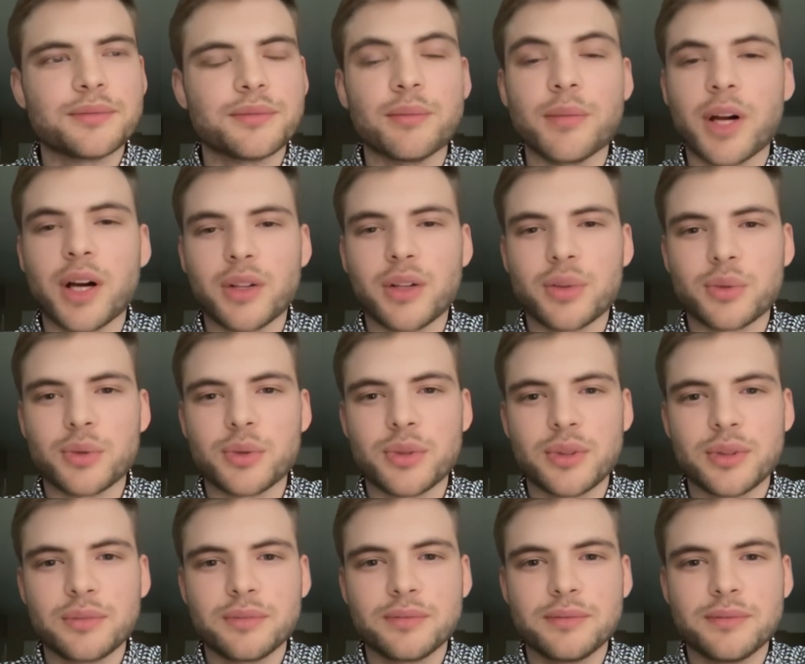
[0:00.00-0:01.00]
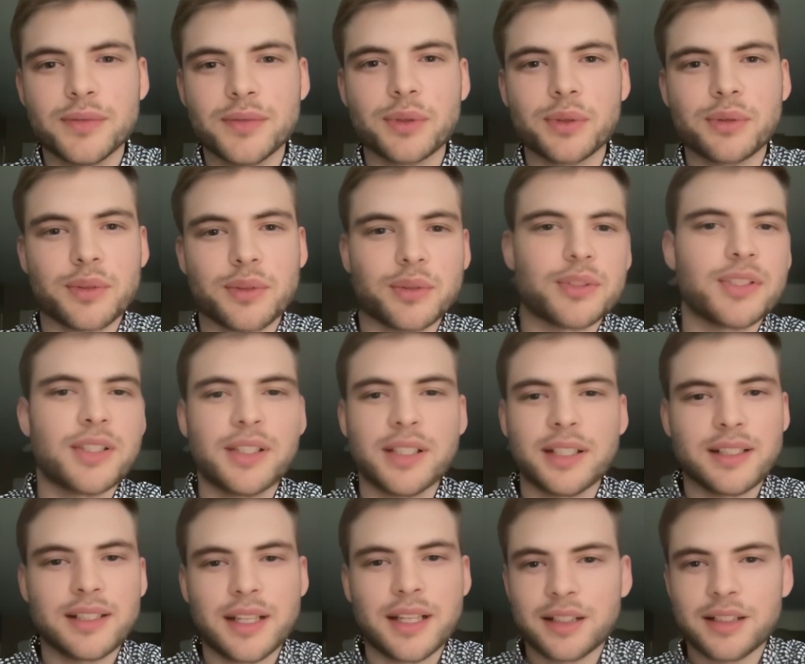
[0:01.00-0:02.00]
module, you'll see the
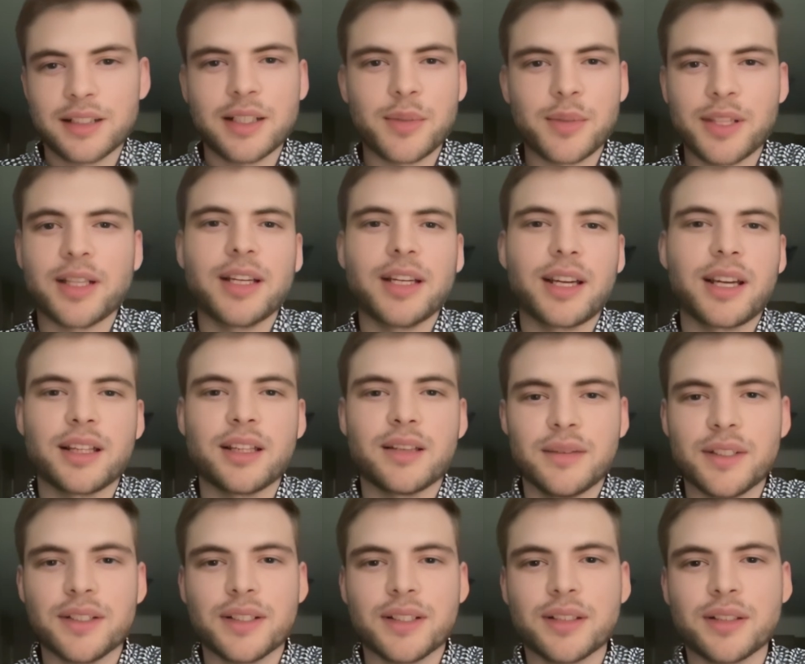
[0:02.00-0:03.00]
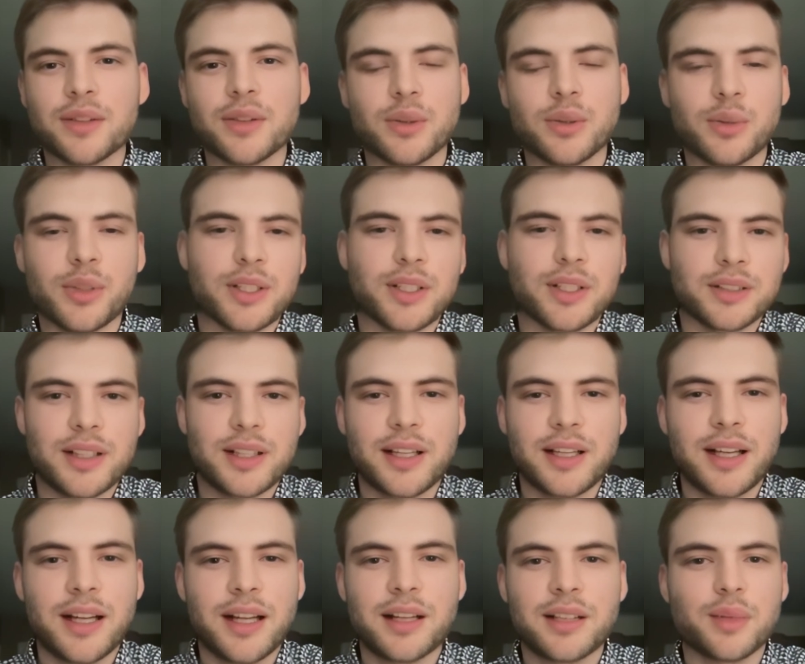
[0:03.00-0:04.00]
exact same thing at the visit too, because it
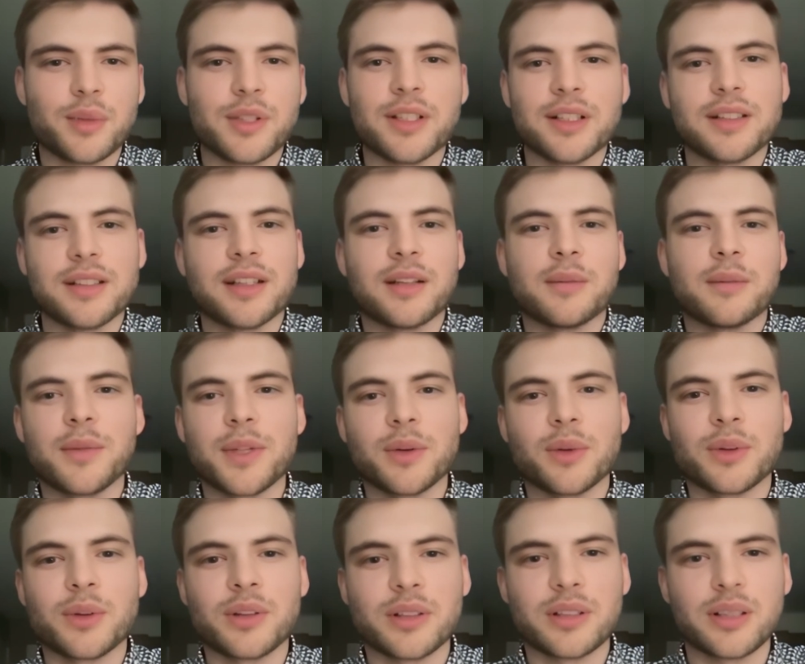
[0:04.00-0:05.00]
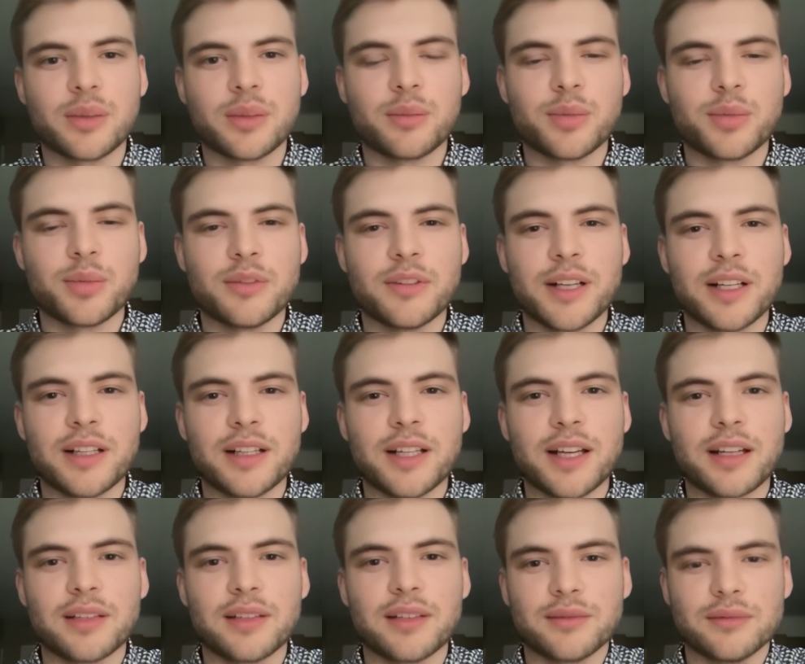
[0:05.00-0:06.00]
has to be the same in order to provide
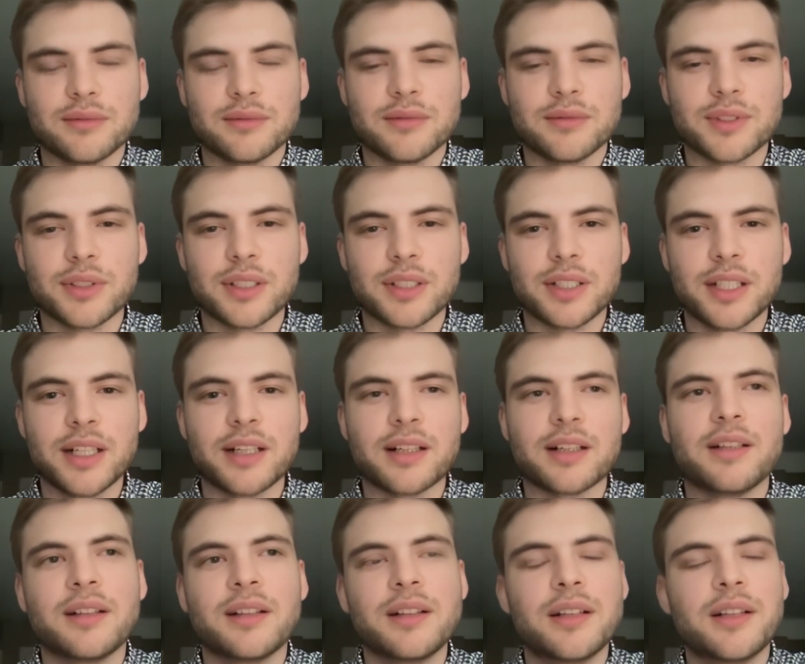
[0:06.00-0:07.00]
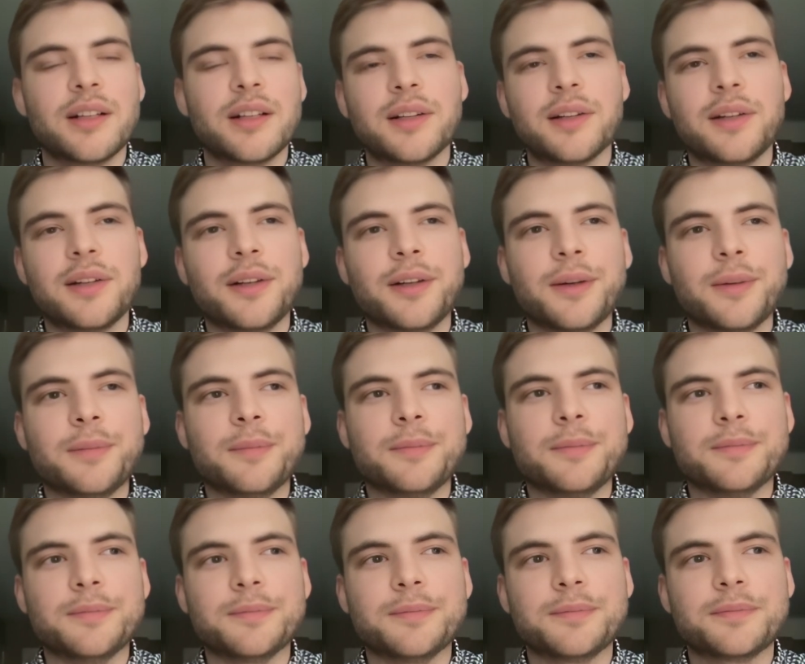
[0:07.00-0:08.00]
that good care.
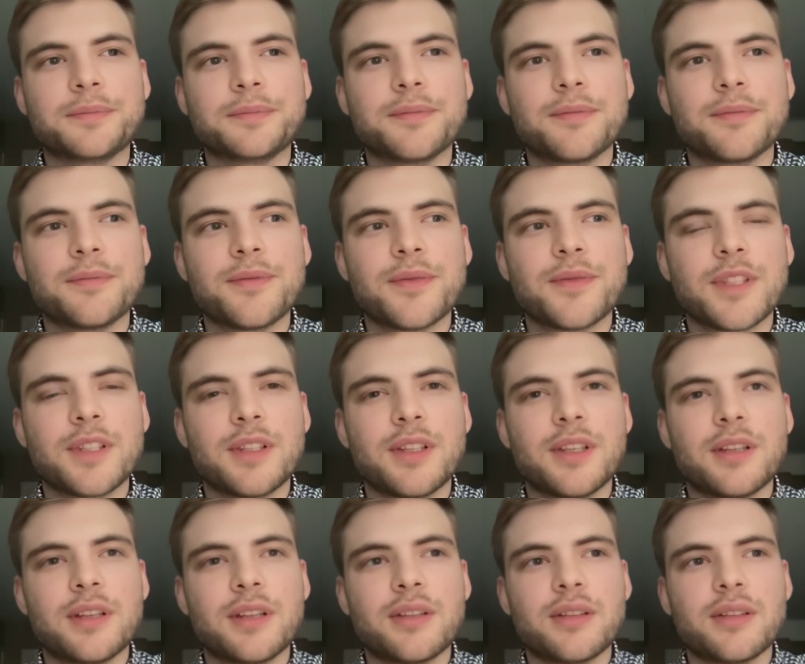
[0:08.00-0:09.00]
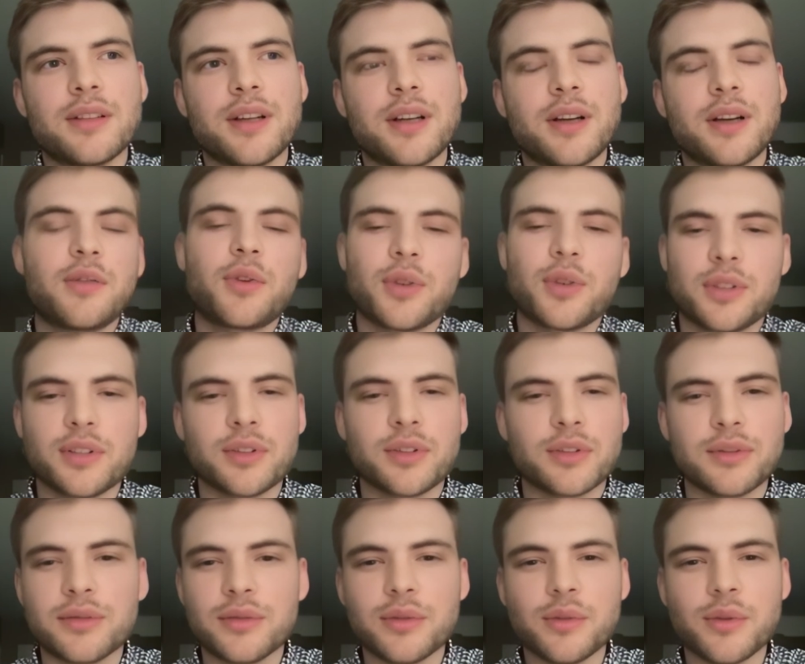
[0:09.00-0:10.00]
And of course,
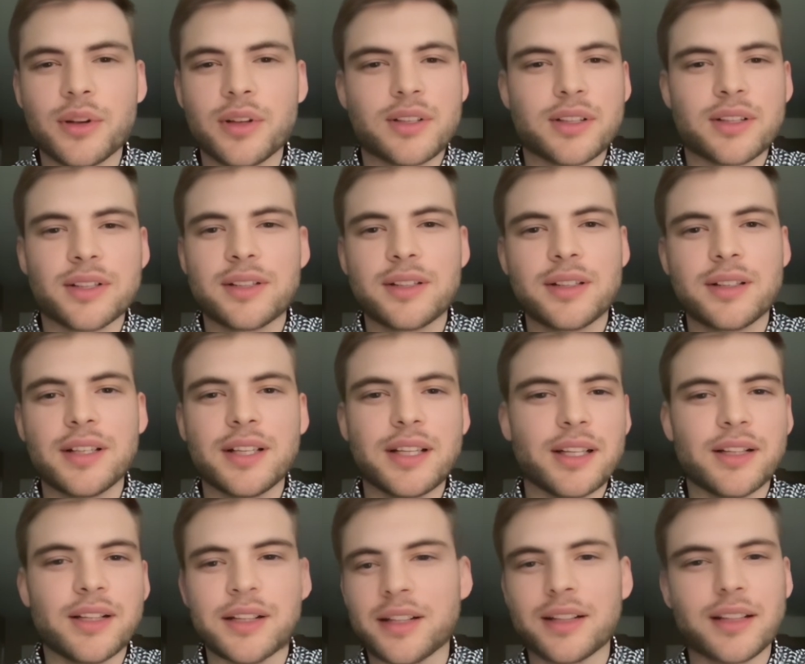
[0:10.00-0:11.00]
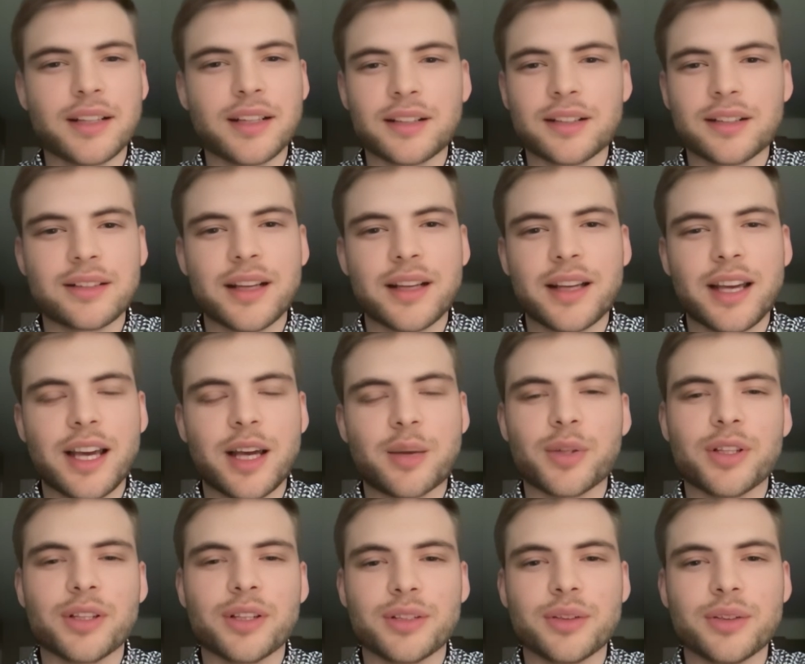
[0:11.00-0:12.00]
there's nuances to daily things that
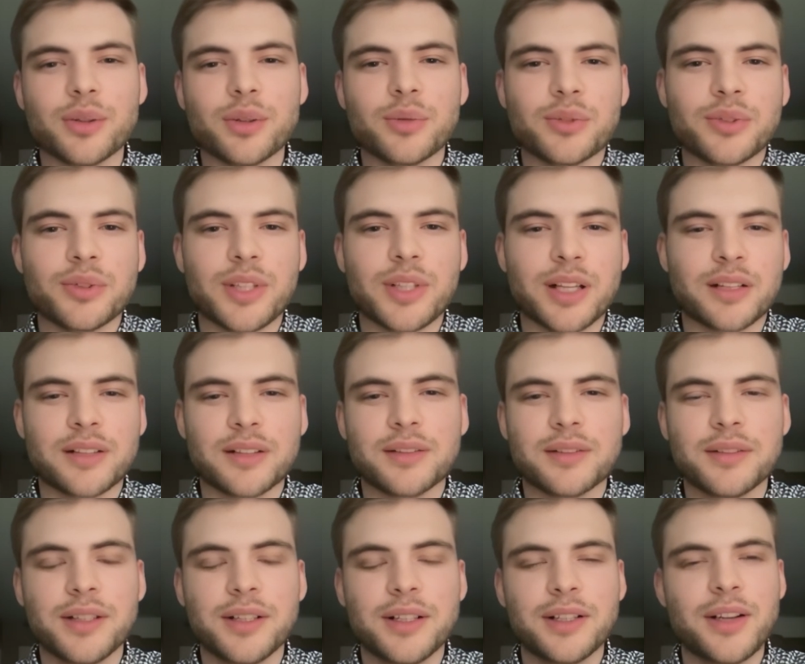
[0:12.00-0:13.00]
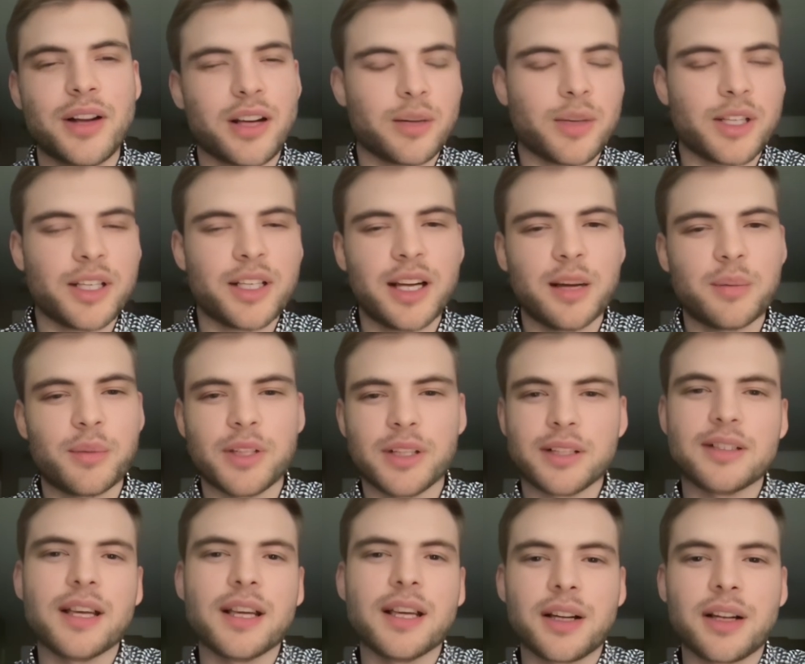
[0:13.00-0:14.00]
happen too. So that's not going to be captured
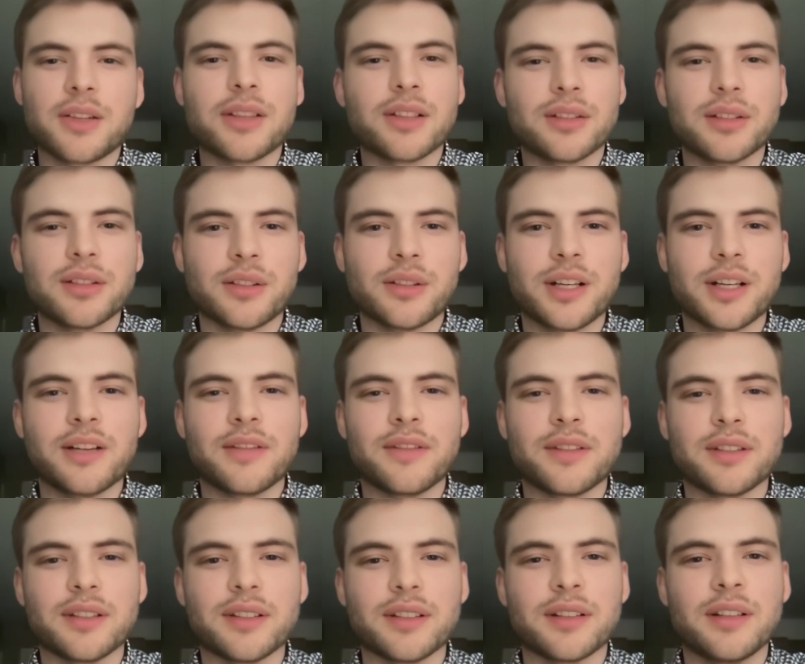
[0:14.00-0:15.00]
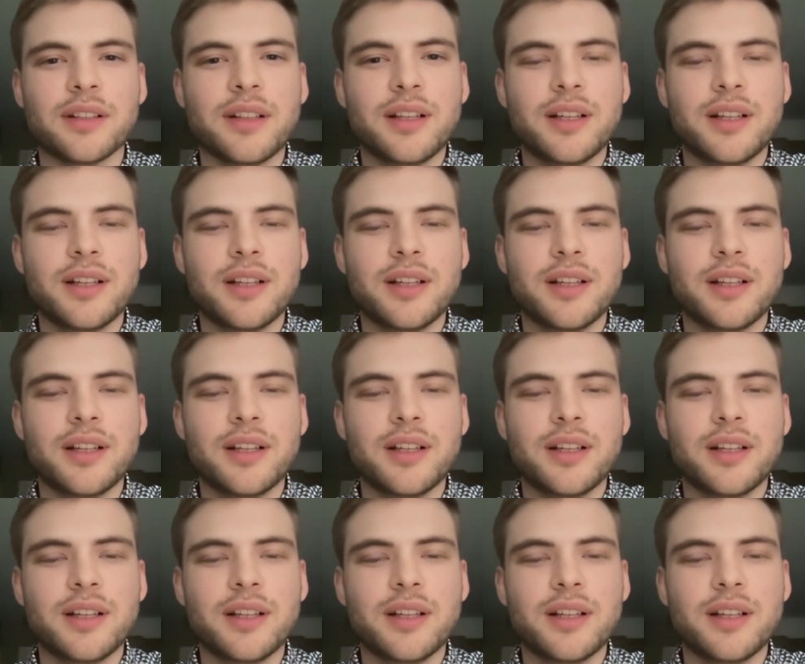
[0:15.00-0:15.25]
exactly. So you'll have to